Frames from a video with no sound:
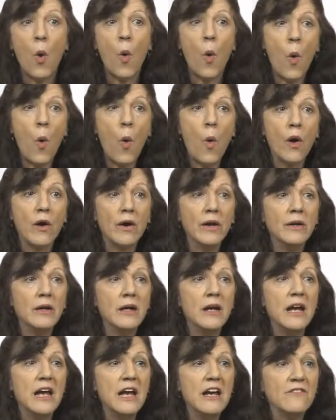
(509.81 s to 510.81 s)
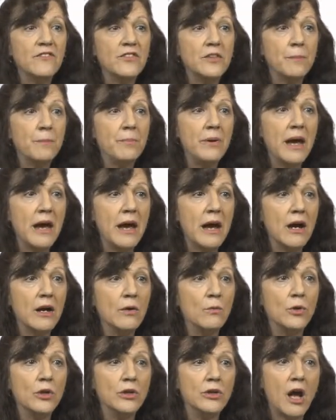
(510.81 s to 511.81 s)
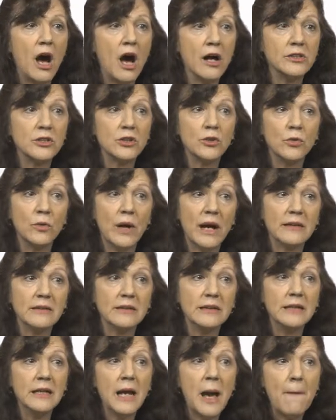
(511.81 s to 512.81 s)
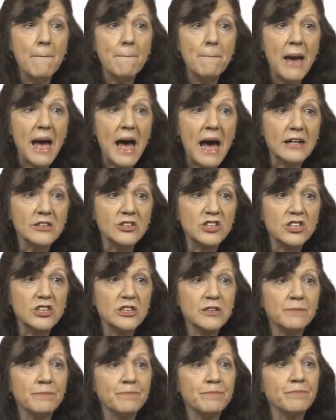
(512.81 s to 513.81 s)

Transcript: or if the pair were not correctly matched.